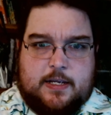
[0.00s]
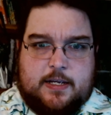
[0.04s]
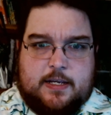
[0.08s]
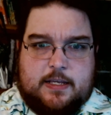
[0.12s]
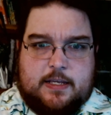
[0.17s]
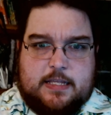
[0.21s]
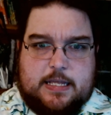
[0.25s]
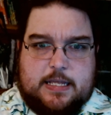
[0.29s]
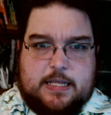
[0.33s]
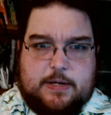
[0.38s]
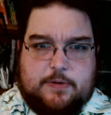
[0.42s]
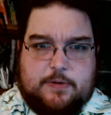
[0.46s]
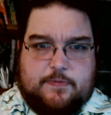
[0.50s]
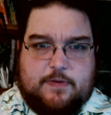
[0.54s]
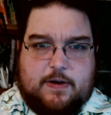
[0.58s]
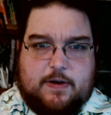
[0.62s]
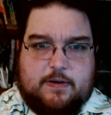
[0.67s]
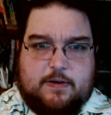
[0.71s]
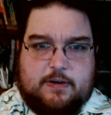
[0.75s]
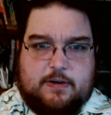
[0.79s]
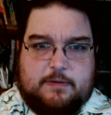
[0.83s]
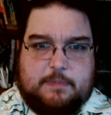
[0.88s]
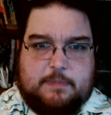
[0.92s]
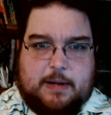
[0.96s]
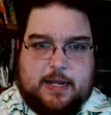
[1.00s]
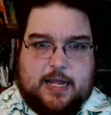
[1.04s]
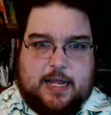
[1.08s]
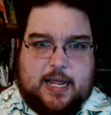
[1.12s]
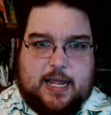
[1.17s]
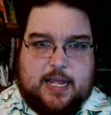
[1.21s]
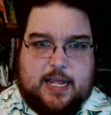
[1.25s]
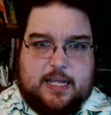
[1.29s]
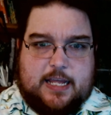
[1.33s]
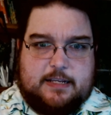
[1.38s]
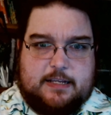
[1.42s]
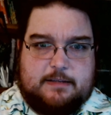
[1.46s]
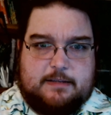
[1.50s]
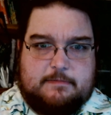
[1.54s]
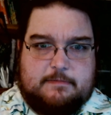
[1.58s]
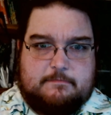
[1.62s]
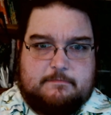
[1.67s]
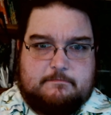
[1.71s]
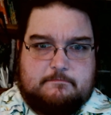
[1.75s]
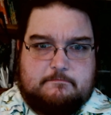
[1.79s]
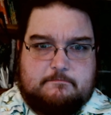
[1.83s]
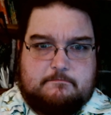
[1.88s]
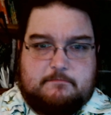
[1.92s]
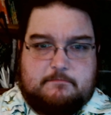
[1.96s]
They were founded by a
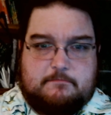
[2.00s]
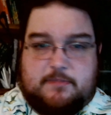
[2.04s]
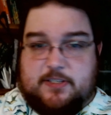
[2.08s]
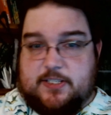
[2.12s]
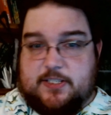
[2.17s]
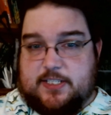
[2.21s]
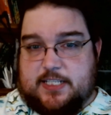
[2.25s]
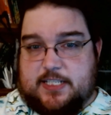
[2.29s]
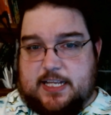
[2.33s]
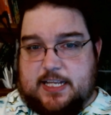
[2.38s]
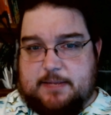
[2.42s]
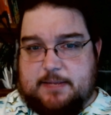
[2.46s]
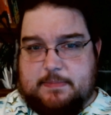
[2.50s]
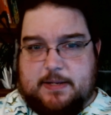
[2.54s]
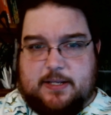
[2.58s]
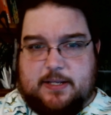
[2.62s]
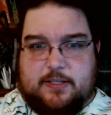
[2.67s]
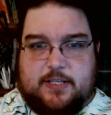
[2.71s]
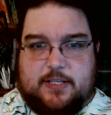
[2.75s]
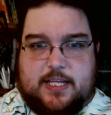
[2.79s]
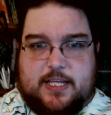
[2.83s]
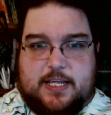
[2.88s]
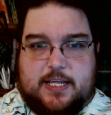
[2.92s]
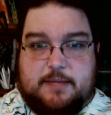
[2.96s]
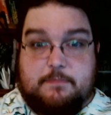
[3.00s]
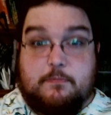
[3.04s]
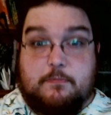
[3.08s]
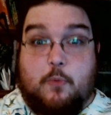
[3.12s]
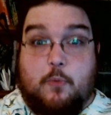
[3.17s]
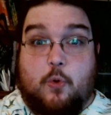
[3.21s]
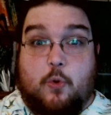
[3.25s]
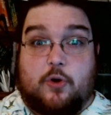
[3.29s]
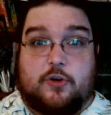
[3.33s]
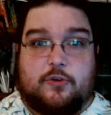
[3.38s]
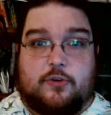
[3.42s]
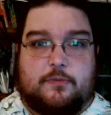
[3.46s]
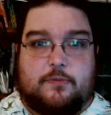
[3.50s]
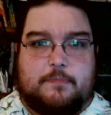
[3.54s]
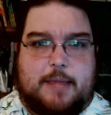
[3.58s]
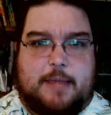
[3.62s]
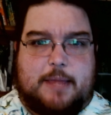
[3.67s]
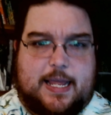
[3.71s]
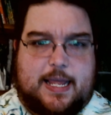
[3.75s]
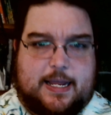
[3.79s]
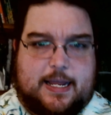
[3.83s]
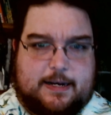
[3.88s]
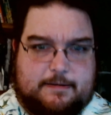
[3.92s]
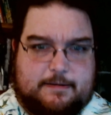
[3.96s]
seemingly mortal
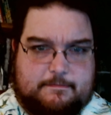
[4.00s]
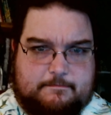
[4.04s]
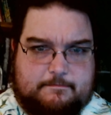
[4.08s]
man.